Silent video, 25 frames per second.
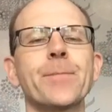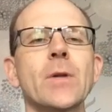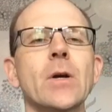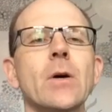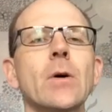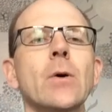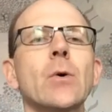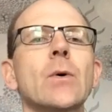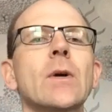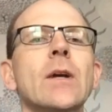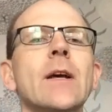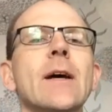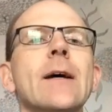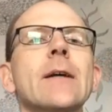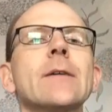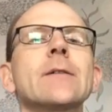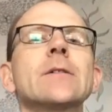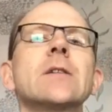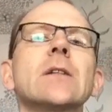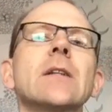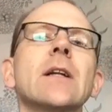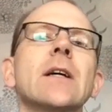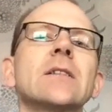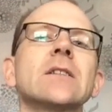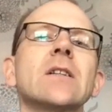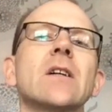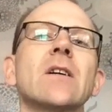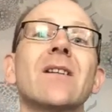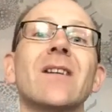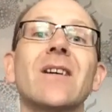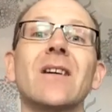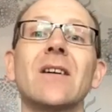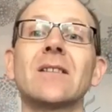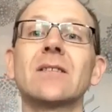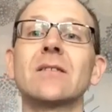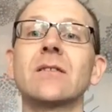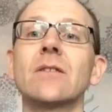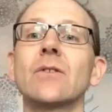Okay, so that's our
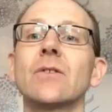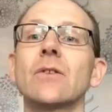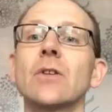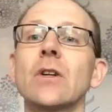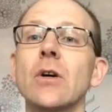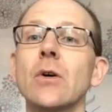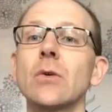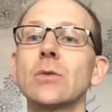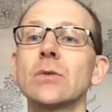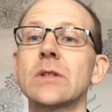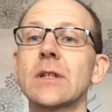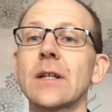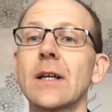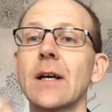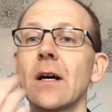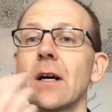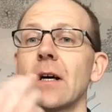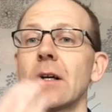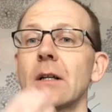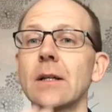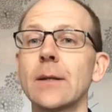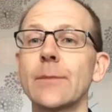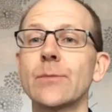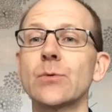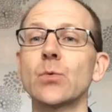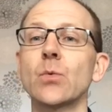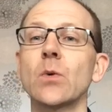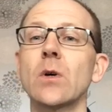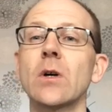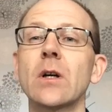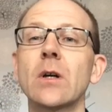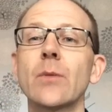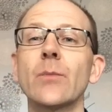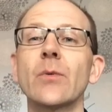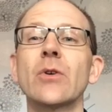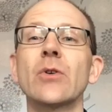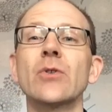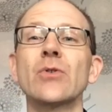nice long note to get our lips
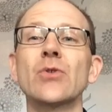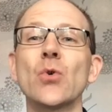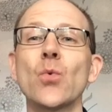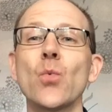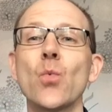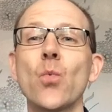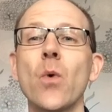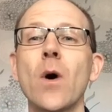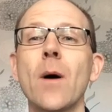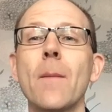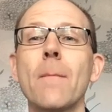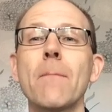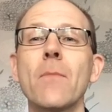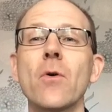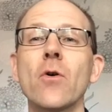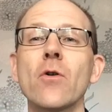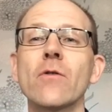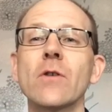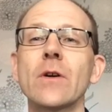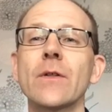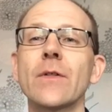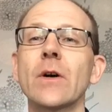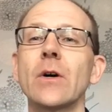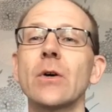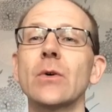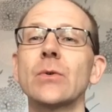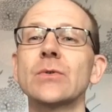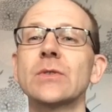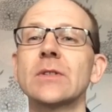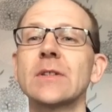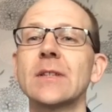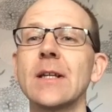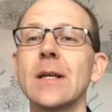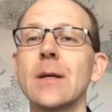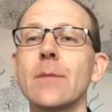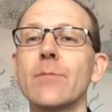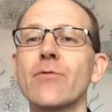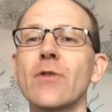working. We're going to do one more of those.
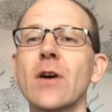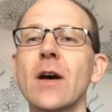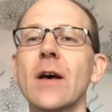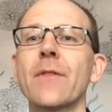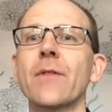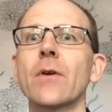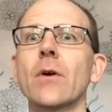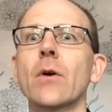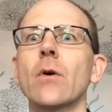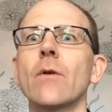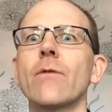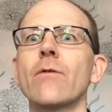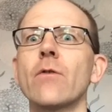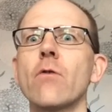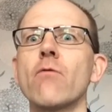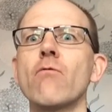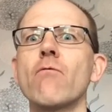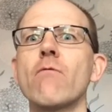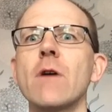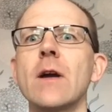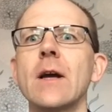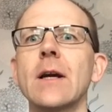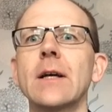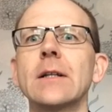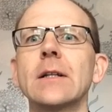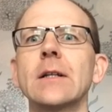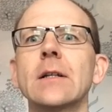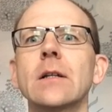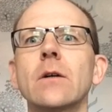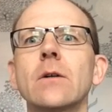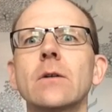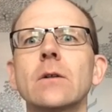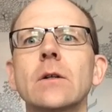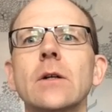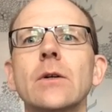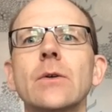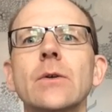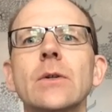Deep breath and go for a really
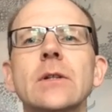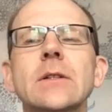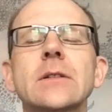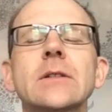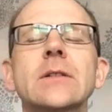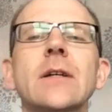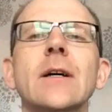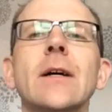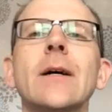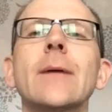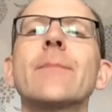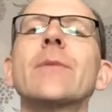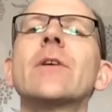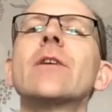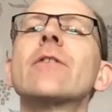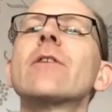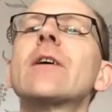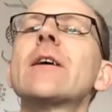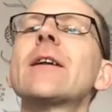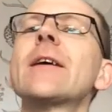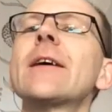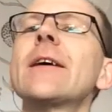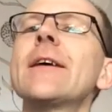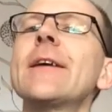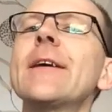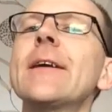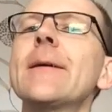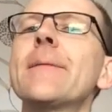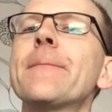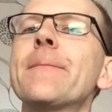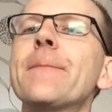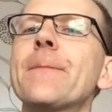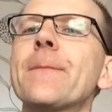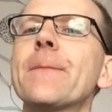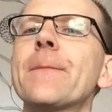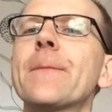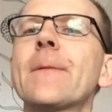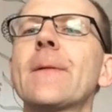long note this time. You ready?
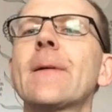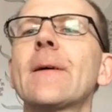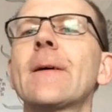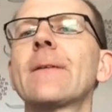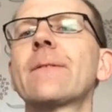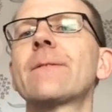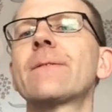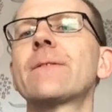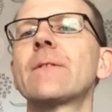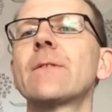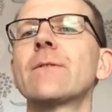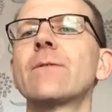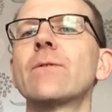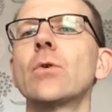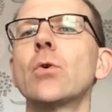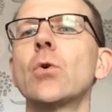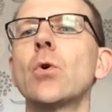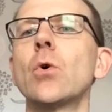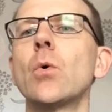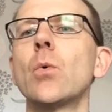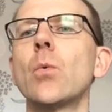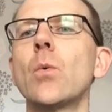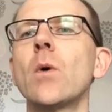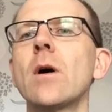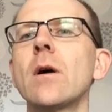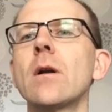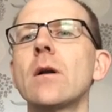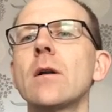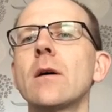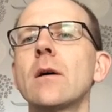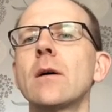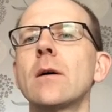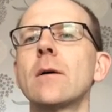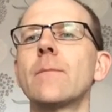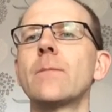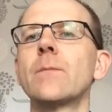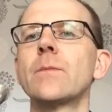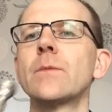After 4. 1,
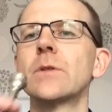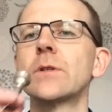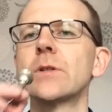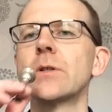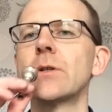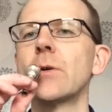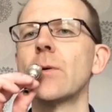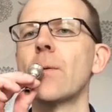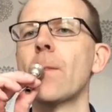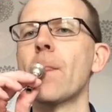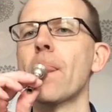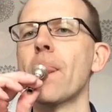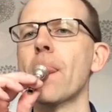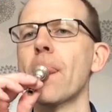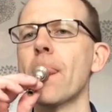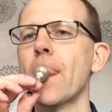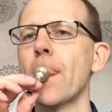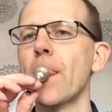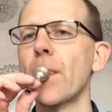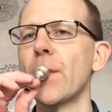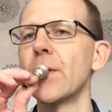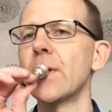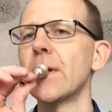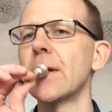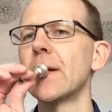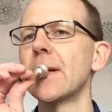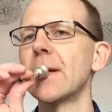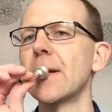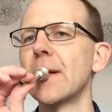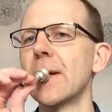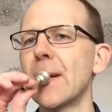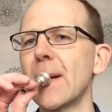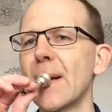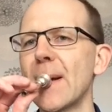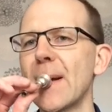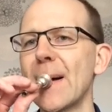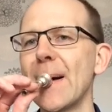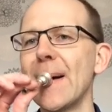2,
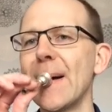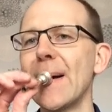3.